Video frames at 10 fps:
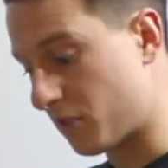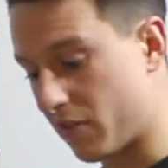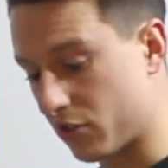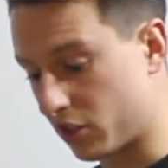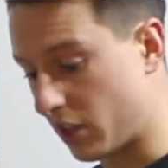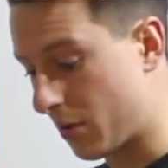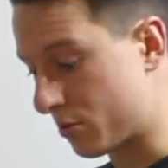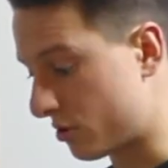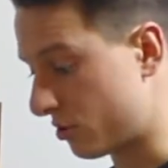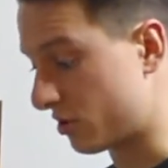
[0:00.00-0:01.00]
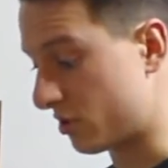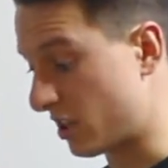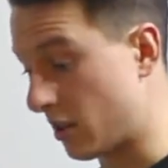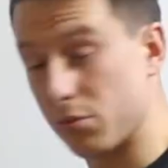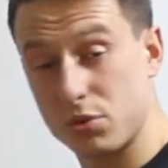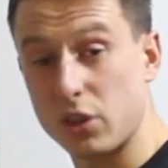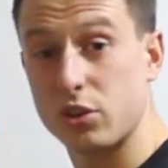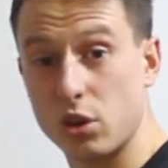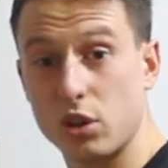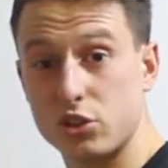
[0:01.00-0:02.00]
500 grams, so just to say it
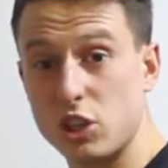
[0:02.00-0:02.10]
worked out a lot